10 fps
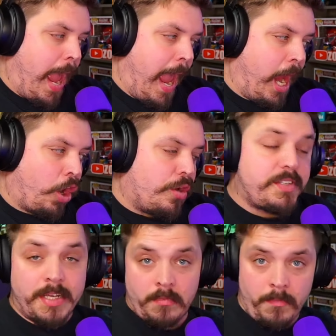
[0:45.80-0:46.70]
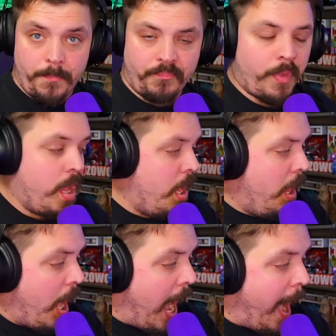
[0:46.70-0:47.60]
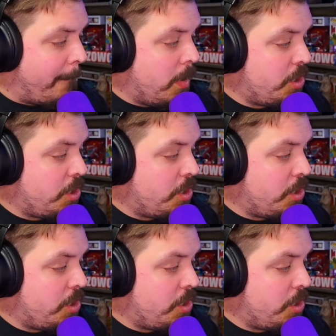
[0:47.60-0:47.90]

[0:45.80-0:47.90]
Harrelson. Um,